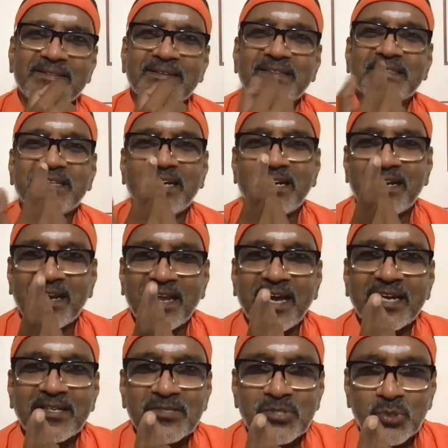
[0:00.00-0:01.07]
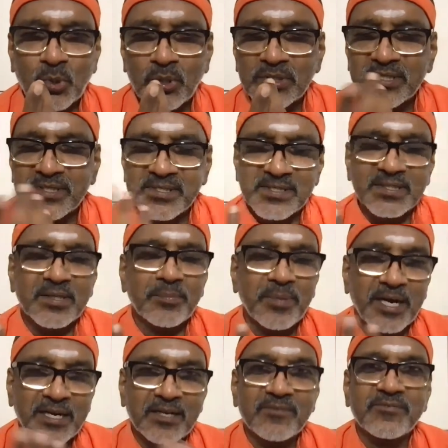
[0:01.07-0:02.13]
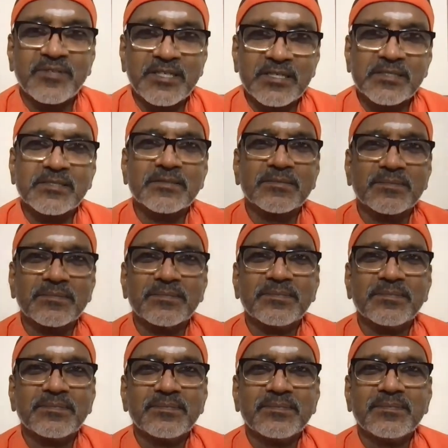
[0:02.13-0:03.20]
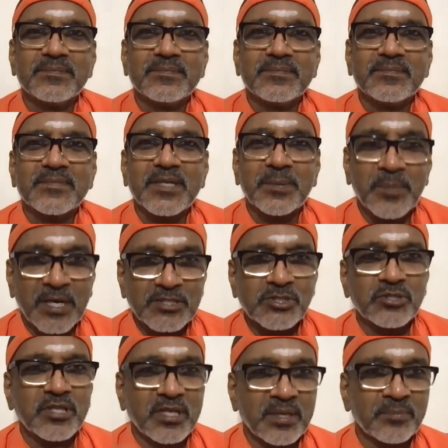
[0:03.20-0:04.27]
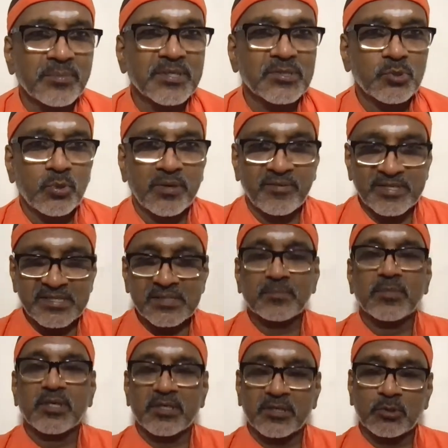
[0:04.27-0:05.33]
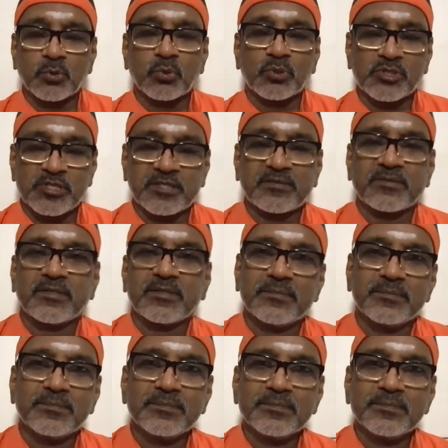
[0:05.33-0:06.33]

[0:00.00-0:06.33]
38 lakh soldiers in the battlefield. Imagine the numbers who have assembled in Kurukshetra.